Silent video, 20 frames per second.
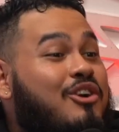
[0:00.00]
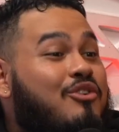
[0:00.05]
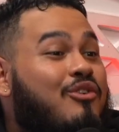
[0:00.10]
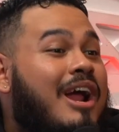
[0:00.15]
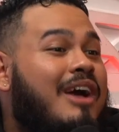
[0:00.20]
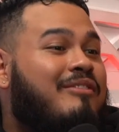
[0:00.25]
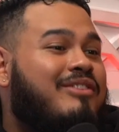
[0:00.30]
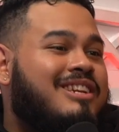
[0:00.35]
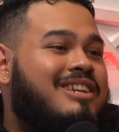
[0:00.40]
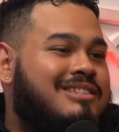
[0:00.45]
a
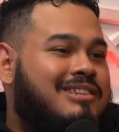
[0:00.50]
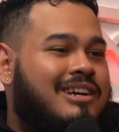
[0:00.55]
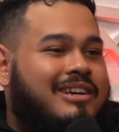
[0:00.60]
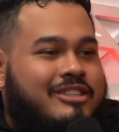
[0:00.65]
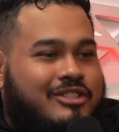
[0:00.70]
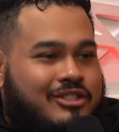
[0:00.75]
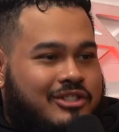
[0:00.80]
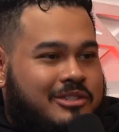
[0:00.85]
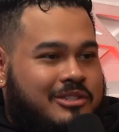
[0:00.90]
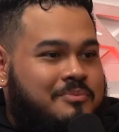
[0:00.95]
graphic
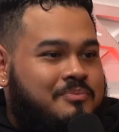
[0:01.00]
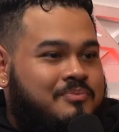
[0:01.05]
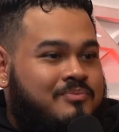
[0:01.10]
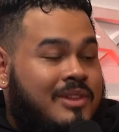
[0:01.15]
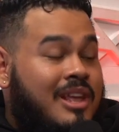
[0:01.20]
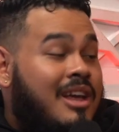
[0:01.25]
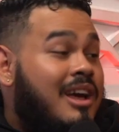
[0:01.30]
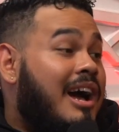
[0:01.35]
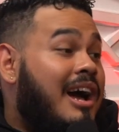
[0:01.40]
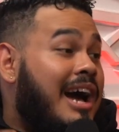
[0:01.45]
design intern.
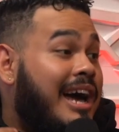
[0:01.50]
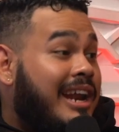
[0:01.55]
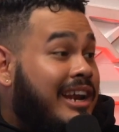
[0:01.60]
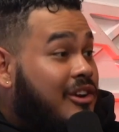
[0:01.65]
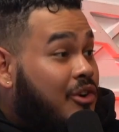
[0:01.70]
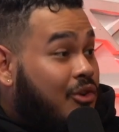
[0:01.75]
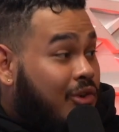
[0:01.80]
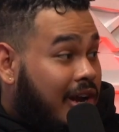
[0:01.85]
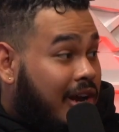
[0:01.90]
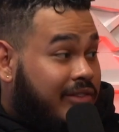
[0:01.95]
I
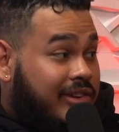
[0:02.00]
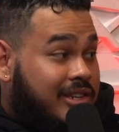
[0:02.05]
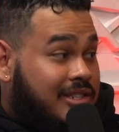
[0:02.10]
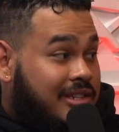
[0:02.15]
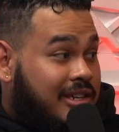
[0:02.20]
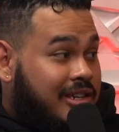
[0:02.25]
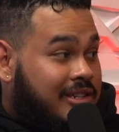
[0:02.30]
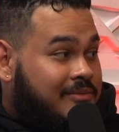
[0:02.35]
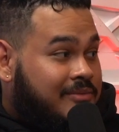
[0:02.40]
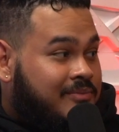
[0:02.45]
didn't know graphic
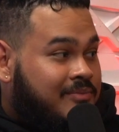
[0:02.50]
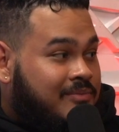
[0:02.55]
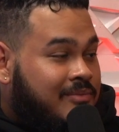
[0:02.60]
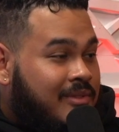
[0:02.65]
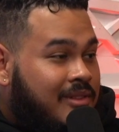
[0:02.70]
design.